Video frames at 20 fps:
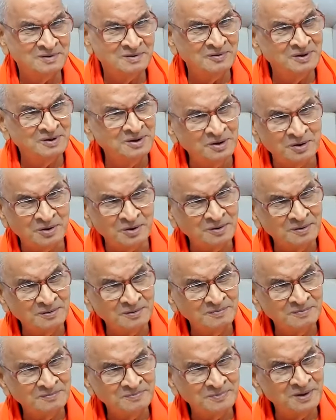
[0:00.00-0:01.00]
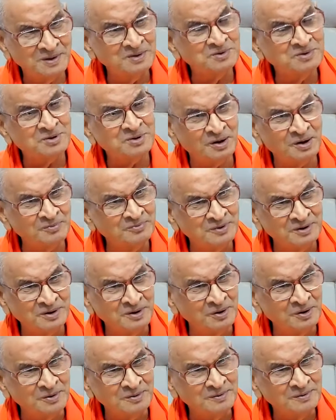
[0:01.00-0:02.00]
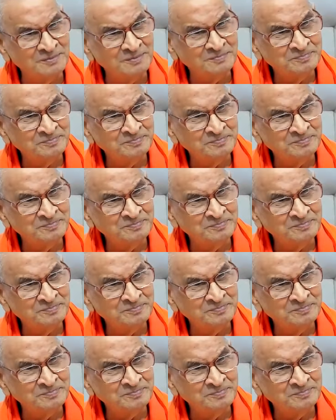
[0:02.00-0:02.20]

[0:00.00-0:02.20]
vinyog, instead of vinyog.